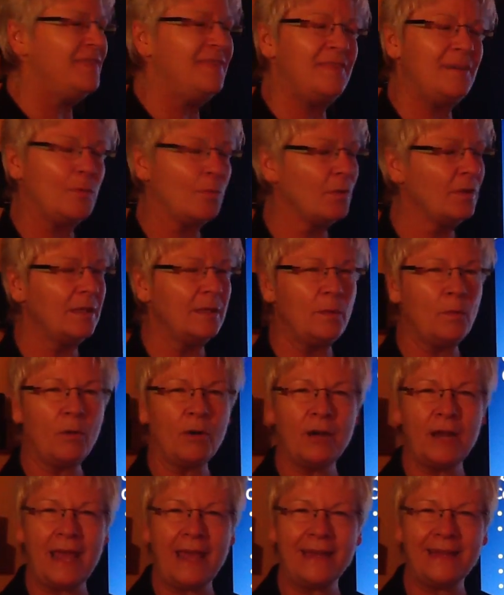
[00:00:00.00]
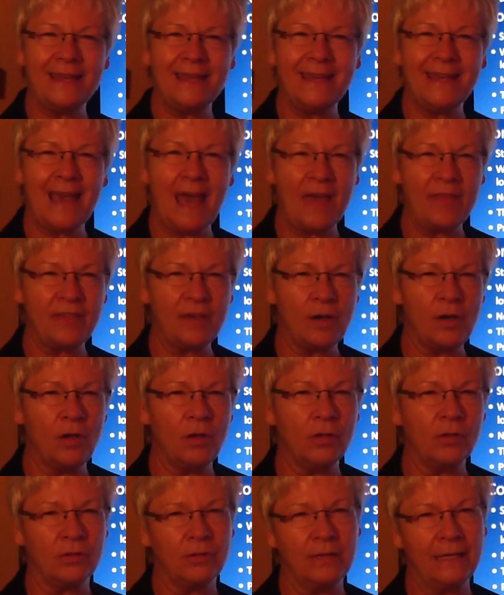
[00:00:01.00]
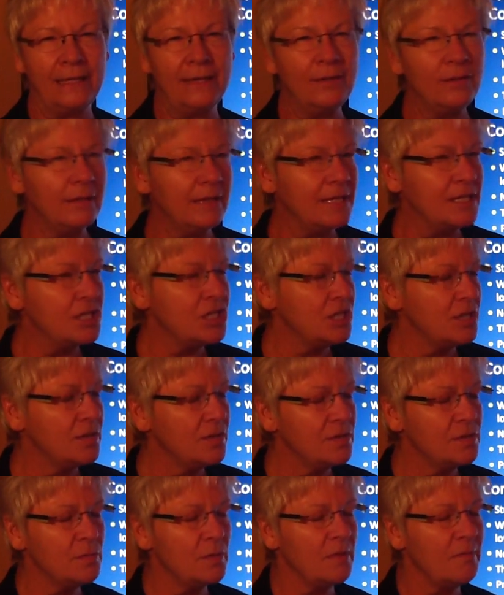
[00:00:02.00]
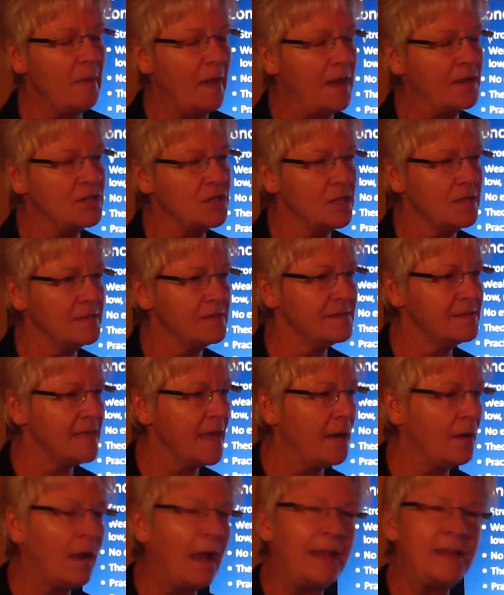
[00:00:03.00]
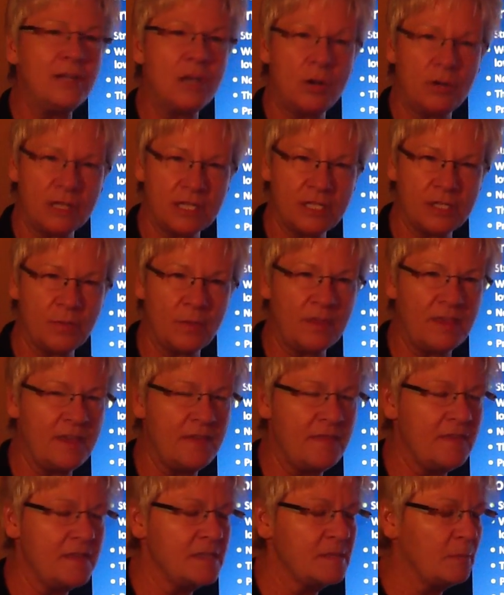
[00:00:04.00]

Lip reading: There really weren't any ethical or legal issues with patients that I noticed within this